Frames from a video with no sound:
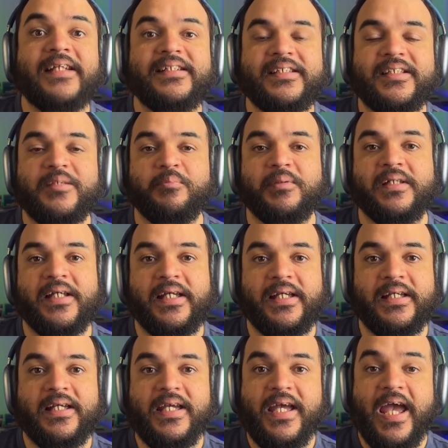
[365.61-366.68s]
display
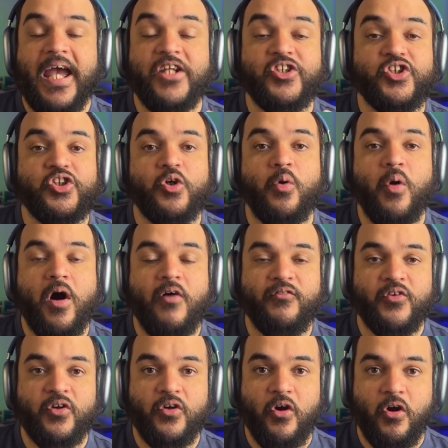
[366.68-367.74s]
and show off
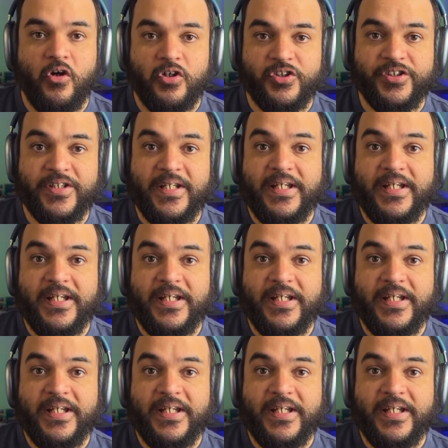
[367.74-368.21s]
your cards